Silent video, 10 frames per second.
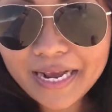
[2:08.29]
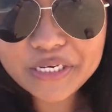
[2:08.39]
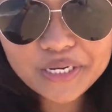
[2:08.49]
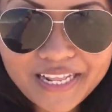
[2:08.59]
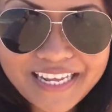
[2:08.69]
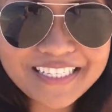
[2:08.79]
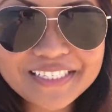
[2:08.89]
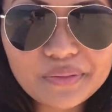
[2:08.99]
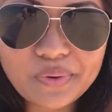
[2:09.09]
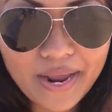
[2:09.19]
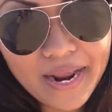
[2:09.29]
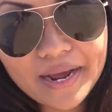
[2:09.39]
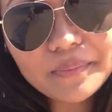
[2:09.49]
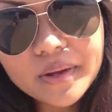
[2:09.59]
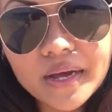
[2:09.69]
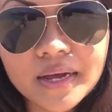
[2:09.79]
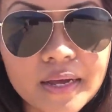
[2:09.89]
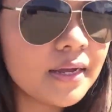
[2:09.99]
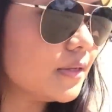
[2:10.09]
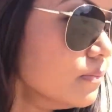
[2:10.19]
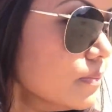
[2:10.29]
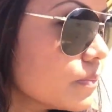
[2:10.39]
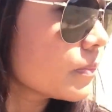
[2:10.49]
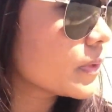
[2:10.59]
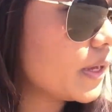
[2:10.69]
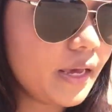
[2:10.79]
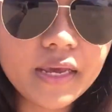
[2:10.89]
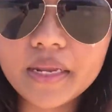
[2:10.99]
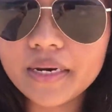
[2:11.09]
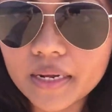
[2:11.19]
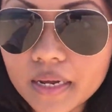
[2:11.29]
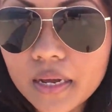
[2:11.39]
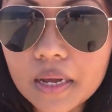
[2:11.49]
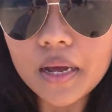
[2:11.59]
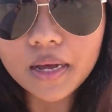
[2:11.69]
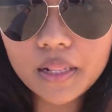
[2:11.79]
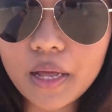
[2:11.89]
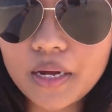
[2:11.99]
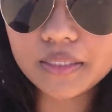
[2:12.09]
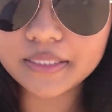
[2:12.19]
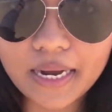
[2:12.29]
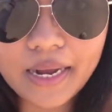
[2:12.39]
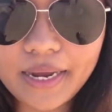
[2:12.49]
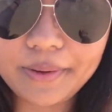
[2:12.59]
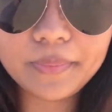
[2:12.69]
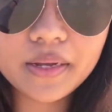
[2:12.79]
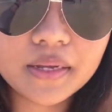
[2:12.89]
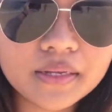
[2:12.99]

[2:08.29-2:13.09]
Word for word: actually swam in a long time.